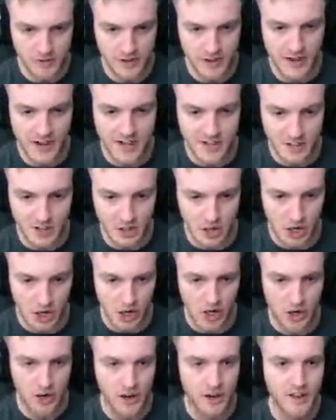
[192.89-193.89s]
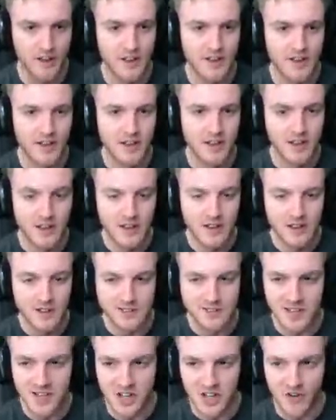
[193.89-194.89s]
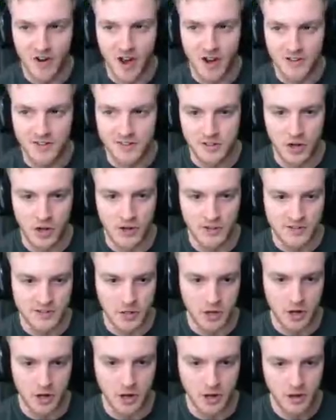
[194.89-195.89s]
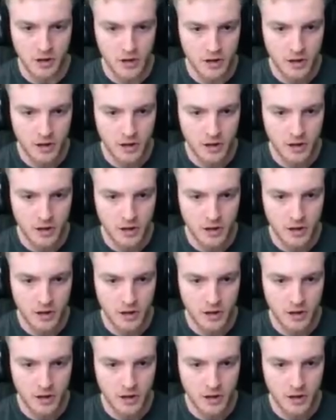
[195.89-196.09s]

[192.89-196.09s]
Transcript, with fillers: There you go. Take her out. Let's go. Let's go.